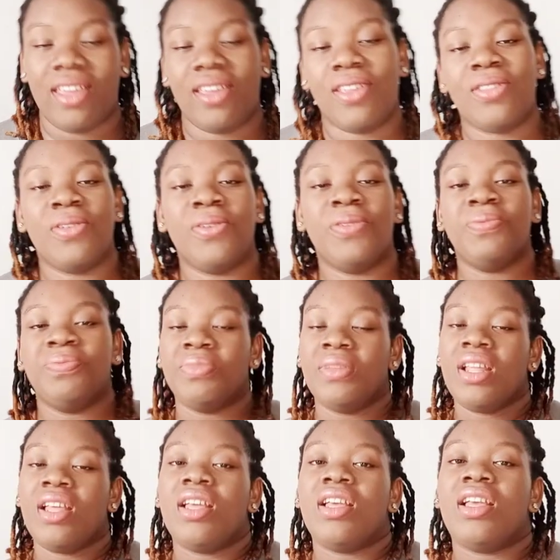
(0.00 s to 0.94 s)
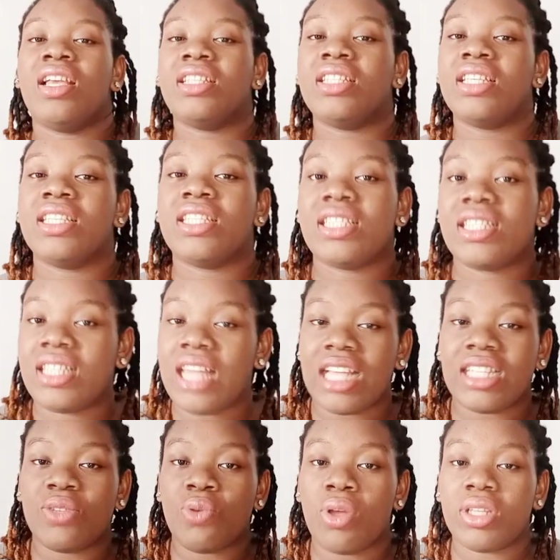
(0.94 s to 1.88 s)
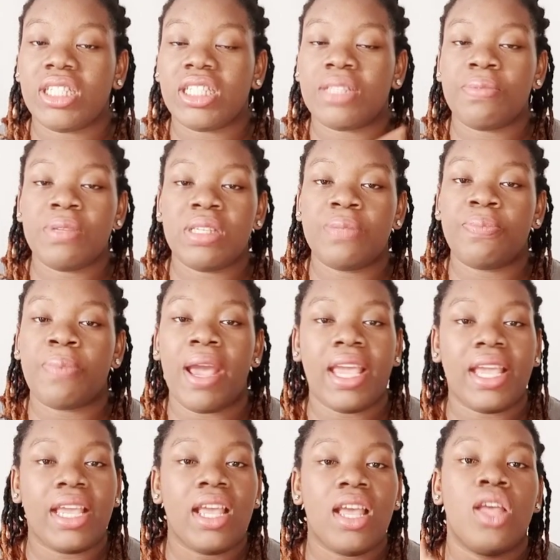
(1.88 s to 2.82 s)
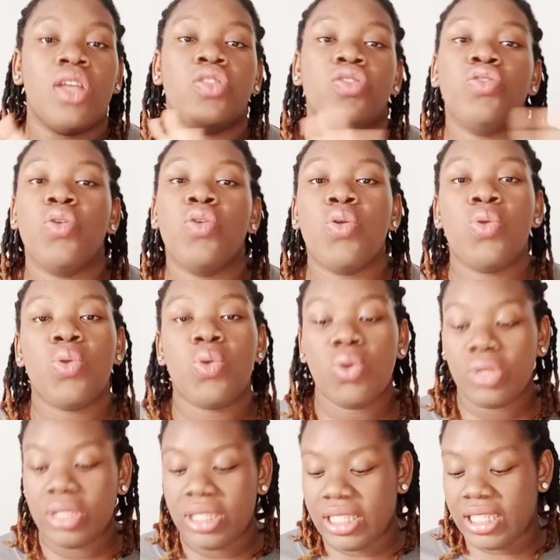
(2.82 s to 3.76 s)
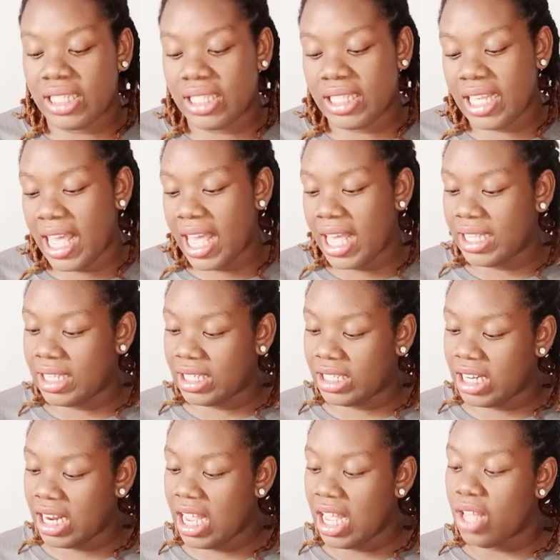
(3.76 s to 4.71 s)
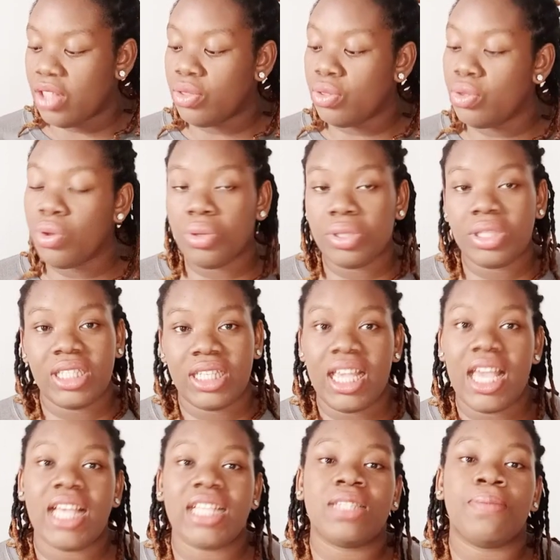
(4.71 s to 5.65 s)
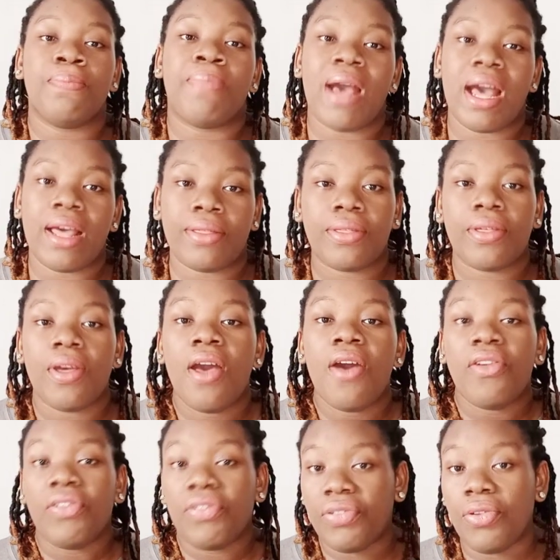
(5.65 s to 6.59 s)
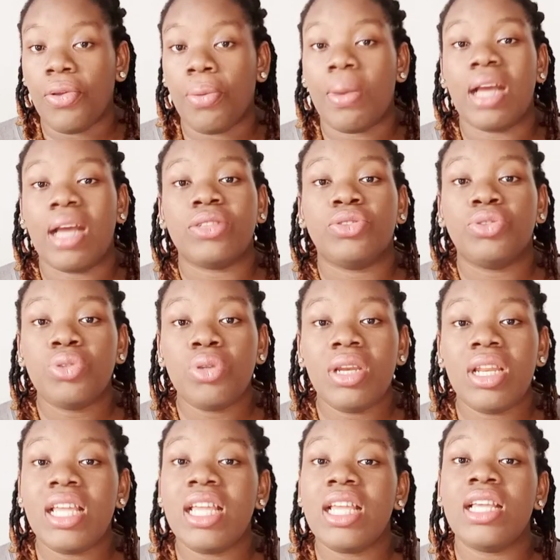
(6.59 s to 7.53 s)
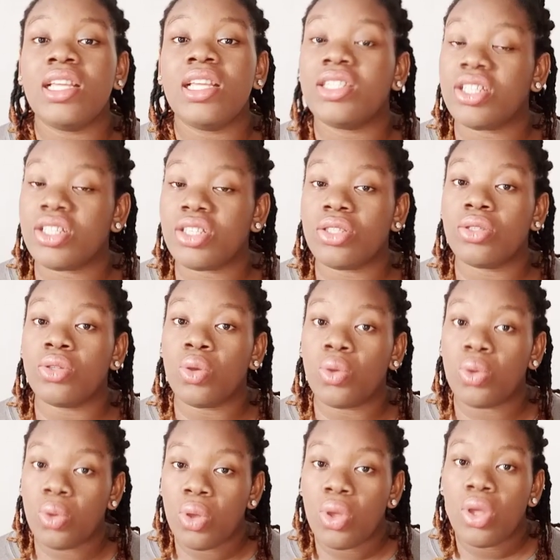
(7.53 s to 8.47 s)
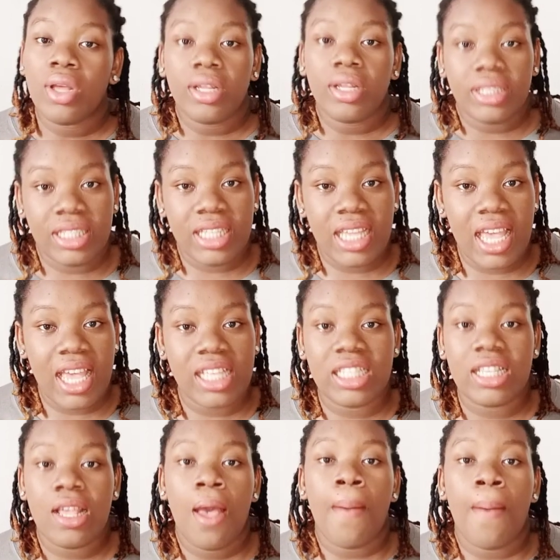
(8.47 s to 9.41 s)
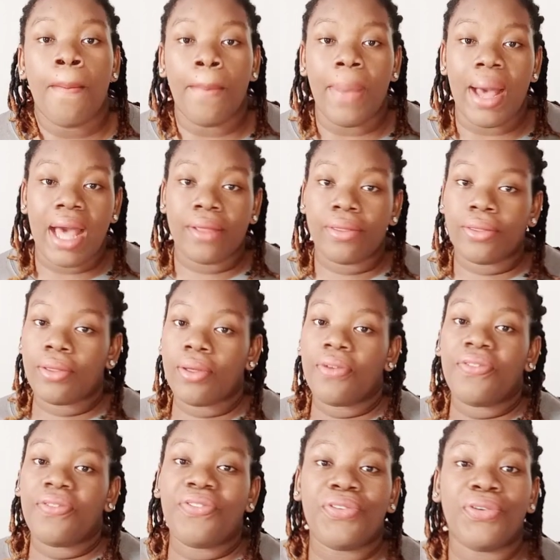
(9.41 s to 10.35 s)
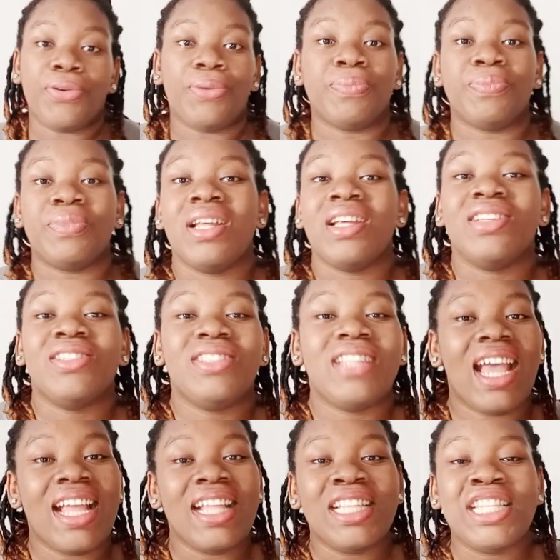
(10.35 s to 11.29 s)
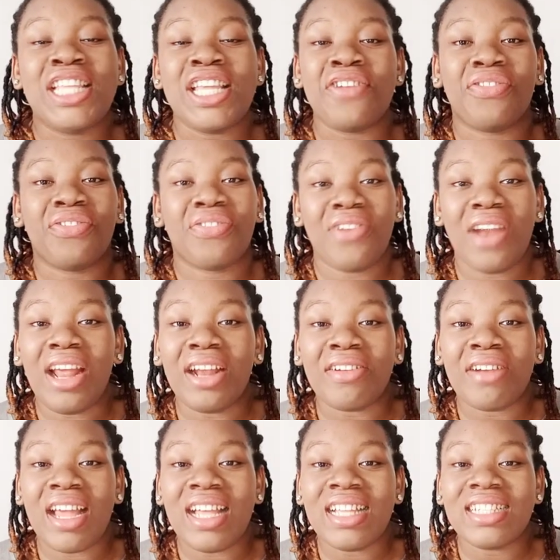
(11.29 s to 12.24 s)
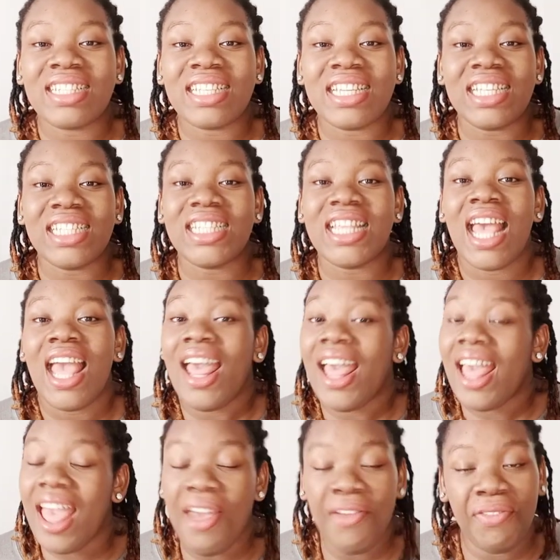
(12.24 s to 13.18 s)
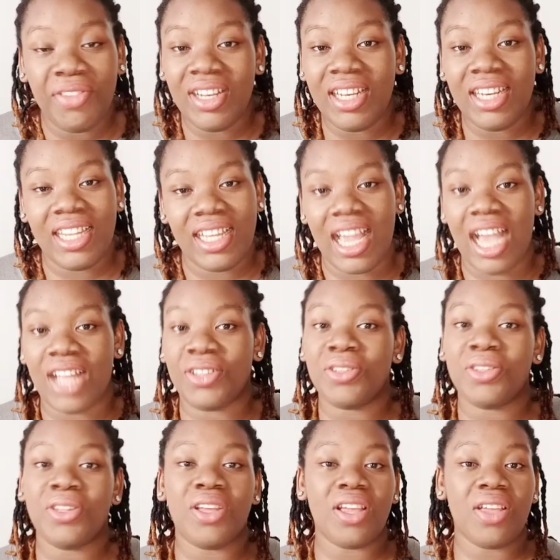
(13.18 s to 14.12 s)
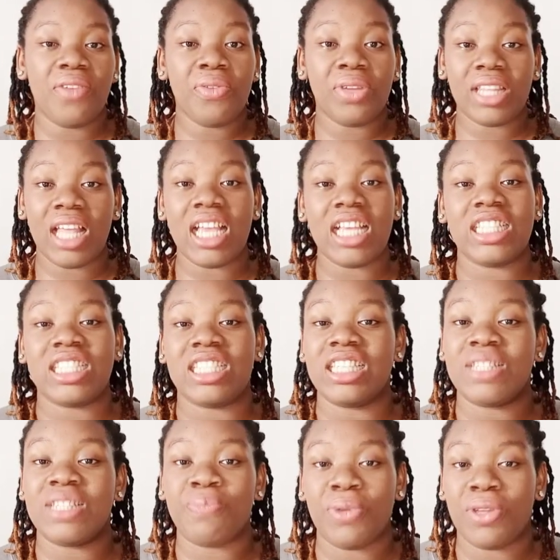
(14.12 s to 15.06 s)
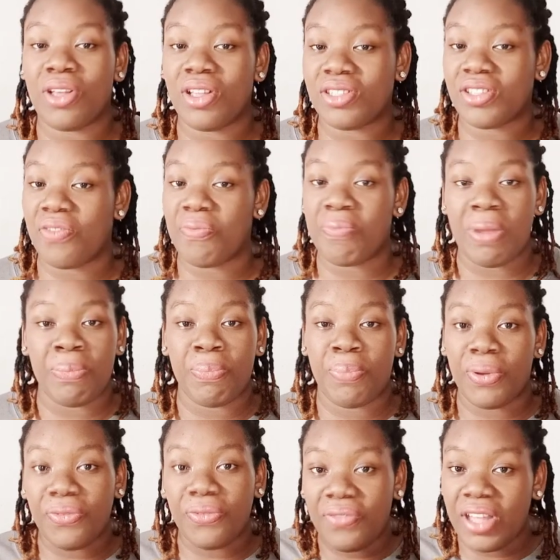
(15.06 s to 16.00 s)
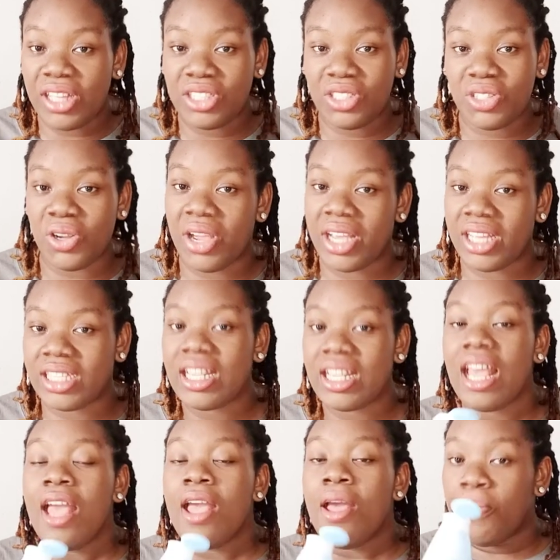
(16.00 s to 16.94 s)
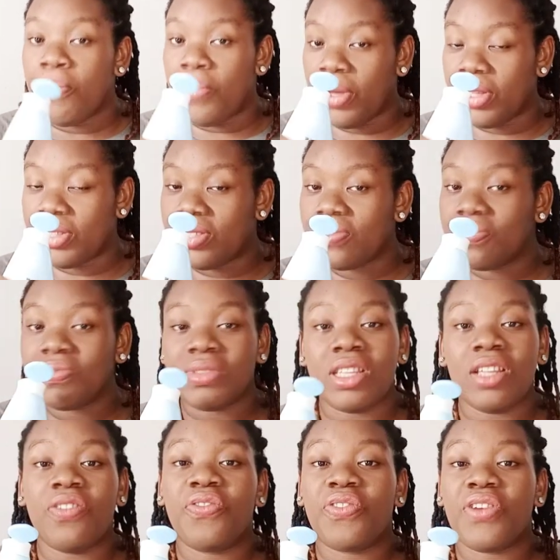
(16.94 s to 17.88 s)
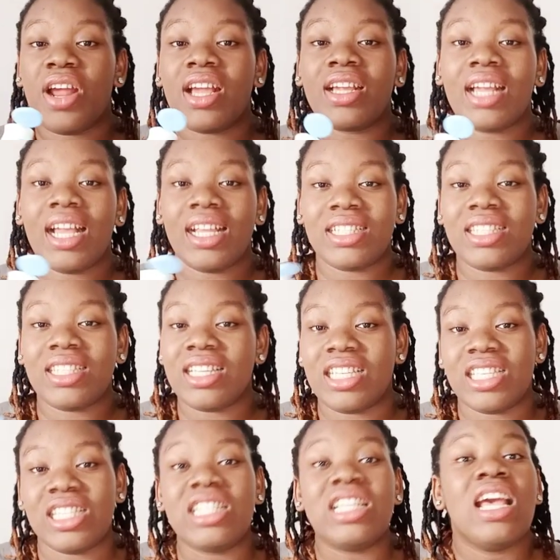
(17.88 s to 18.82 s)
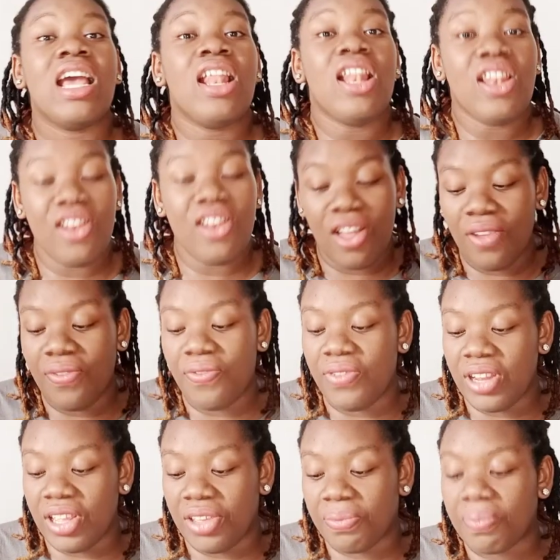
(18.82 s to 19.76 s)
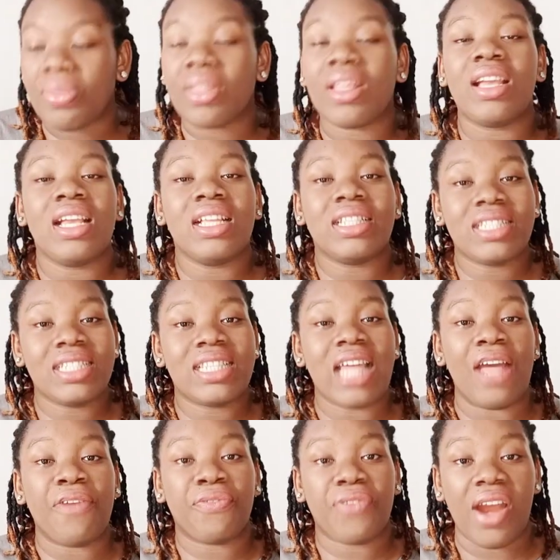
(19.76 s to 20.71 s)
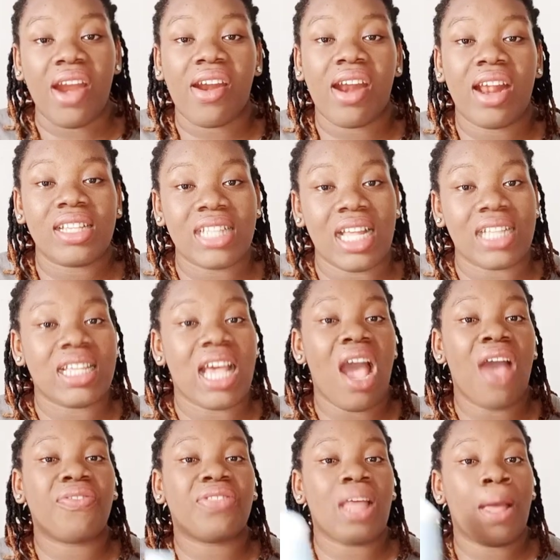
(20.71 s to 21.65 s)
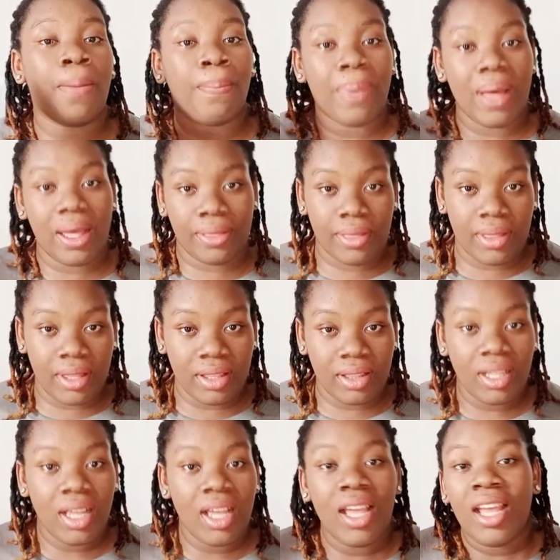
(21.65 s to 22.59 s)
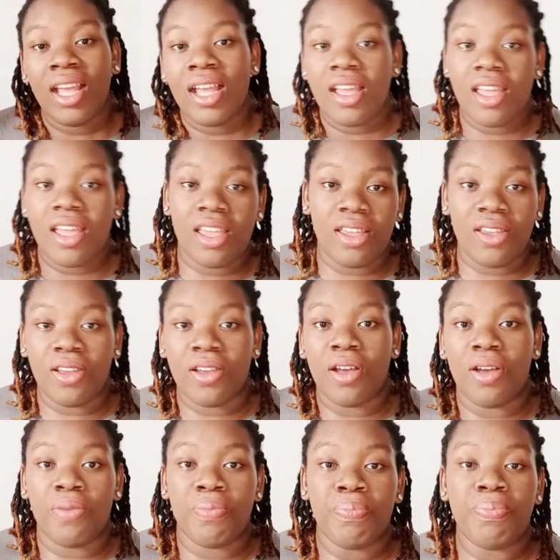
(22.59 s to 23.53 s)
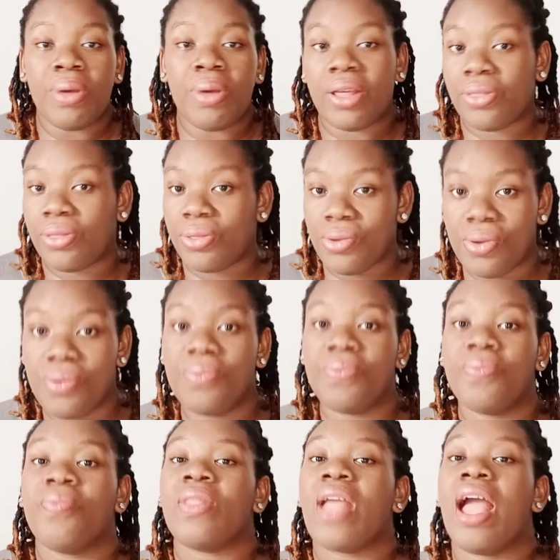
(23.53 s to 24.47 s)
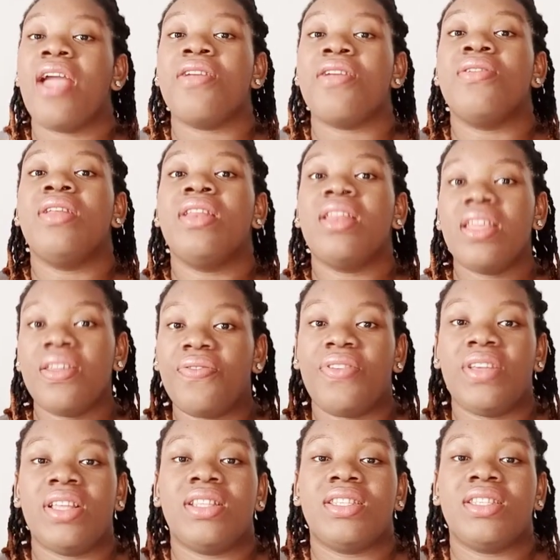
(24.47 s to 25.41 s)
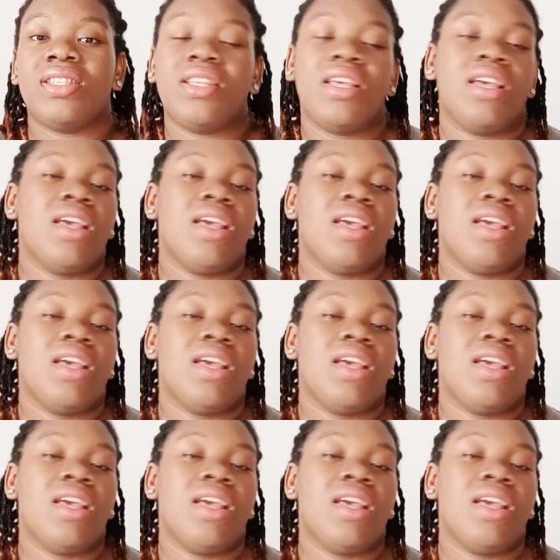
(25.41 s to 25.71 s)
You know, it is, that's what it means by no tears. No tears bath foam. And truly, it is no tears bath foam. Then the fragrance is heavenly. I don't know whether it is because of my preferred choice, but the fragrance is lovely. It is that fragrance that after bathing in your bathroom and you leave it